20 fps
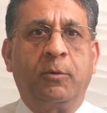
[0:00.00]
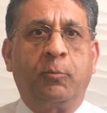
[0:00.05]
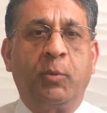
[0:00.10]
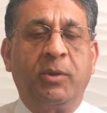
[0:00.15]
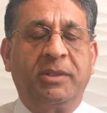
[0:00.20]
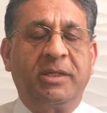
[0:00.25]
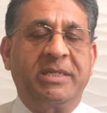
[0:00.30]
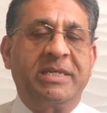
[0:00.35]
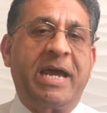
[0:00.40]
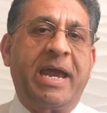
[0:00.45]

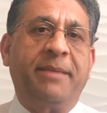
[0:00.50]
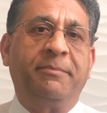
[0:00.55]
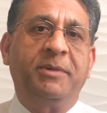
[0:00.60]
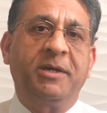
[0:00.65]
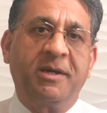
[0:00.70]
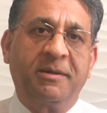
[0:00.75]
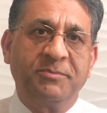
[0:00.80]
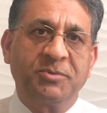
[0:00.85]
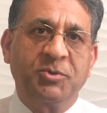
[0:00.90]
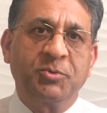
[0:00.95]
when the time
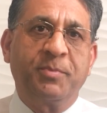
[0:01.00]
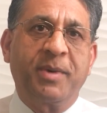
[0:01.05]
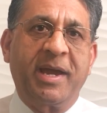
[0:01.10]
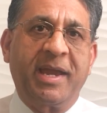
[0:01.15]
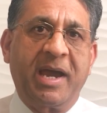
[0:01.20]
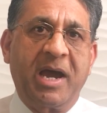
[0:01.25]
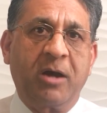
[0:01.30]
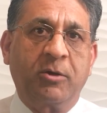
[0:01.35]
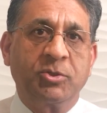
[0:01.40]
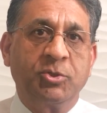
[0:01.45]
comes to buy
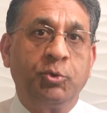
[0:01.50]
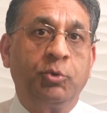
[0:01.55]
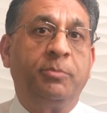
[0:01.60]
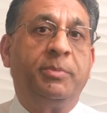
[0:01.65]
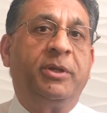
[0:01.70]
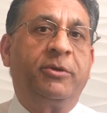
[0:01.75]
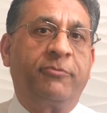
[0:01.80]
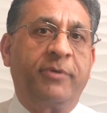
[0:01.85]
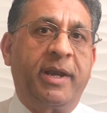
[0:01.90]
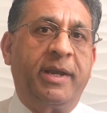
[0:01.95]
a house, you'll
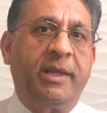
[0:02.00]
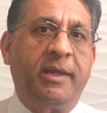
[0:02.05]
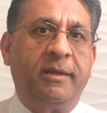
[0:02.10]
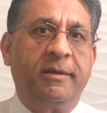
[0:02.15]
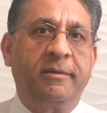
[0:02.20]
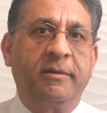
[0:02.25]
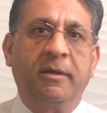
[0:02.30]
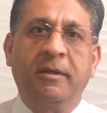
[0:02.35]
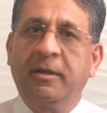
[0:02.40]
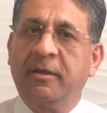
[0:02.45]
be ready.
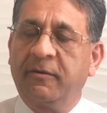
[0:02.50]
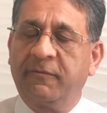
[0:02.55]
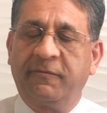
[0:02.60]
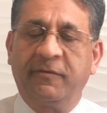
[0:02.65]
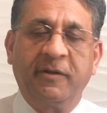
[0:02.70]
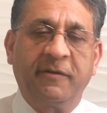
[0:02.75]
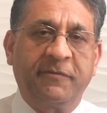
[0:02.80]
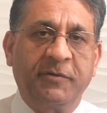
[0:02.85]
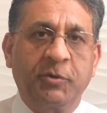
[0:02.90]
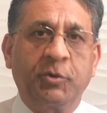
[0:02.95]

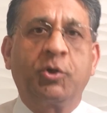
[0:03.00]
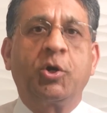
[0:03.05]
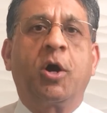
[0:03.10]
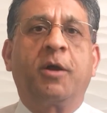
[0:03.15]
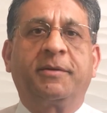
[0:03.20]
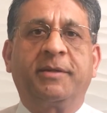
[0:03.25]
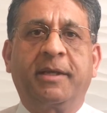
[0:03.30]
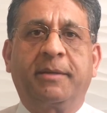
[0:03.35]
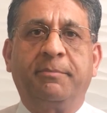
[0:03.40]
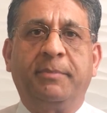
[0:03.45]
Feel free to
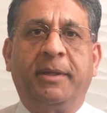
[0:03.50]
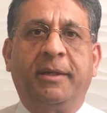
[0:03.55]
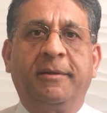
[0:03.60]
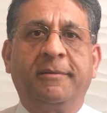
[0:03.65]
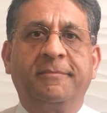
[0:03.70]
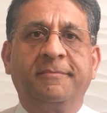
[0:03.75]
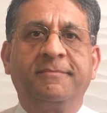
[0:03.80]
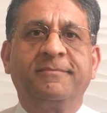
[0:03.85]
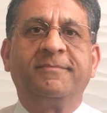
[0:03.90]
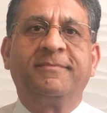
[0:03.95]
contact me.
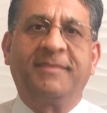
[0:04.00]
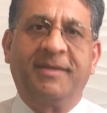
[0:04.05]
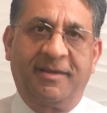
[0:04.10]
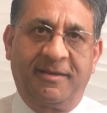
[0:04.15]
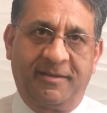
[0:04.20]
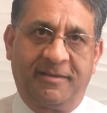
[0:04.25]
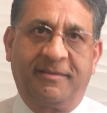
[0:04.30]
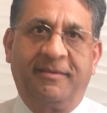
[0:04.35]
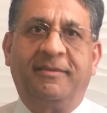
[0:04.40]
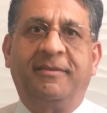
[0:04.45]

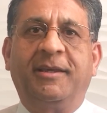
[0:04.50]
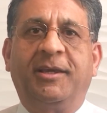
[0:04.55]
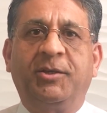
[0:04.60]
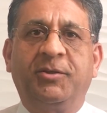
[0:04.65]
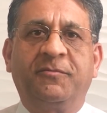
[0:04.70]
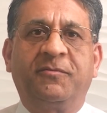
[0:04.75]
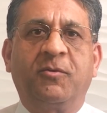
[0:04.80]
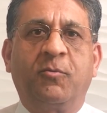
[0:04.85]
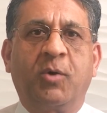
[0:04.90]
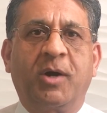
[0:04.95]

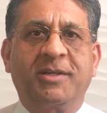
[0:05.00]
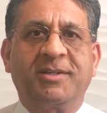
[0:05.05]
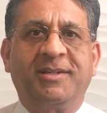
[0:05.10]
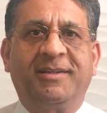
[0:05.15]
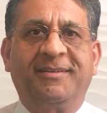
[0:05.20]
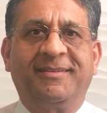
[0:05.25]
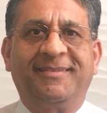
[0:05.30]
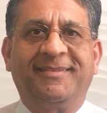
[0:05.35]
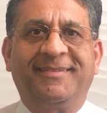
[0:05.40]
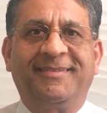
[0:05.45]
Thank you for watching.